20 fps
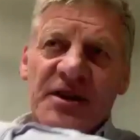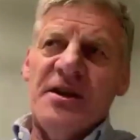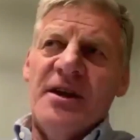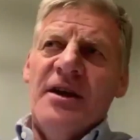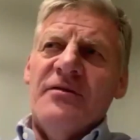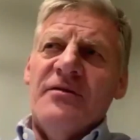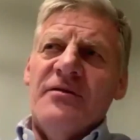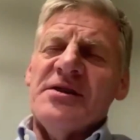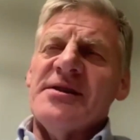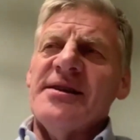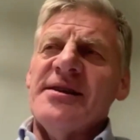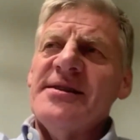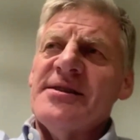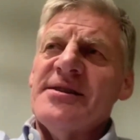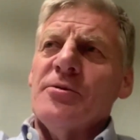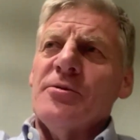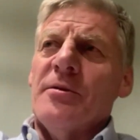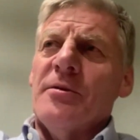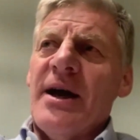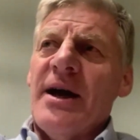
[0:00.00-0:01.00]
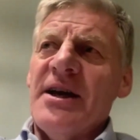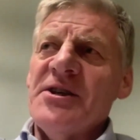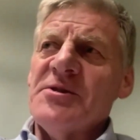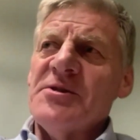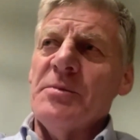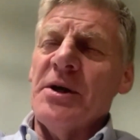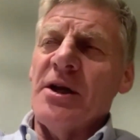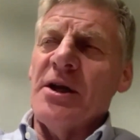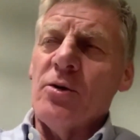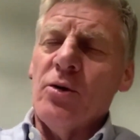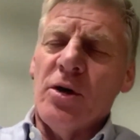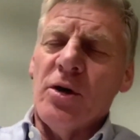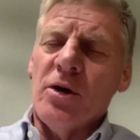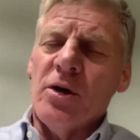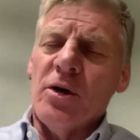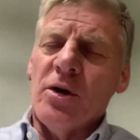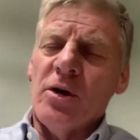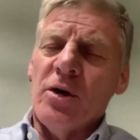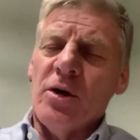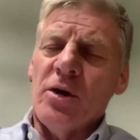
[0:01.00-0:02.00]
never ceased to amaze me in quite
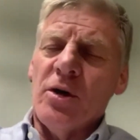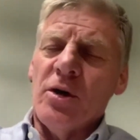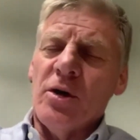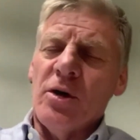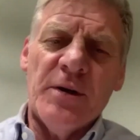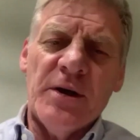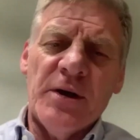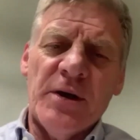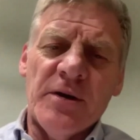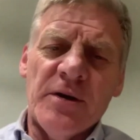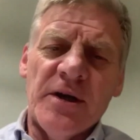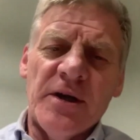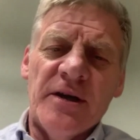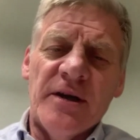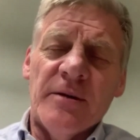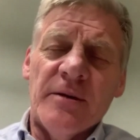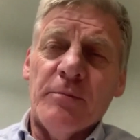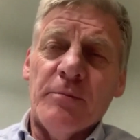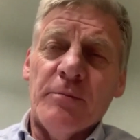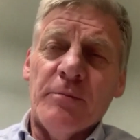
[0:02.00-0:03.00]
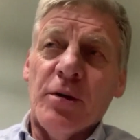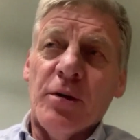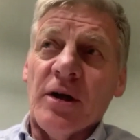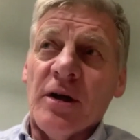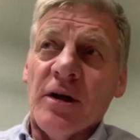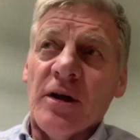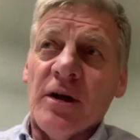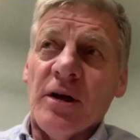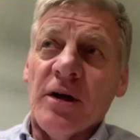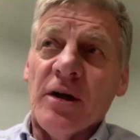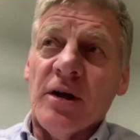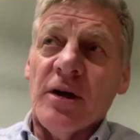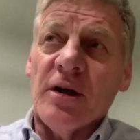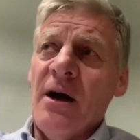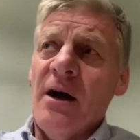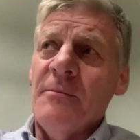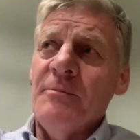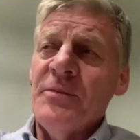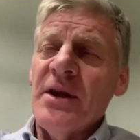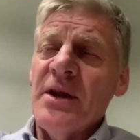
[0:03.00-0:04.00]
a long period in politics
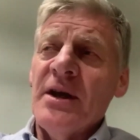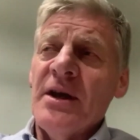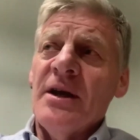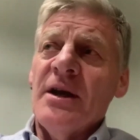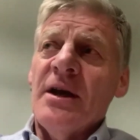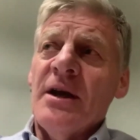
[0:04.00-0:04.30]
how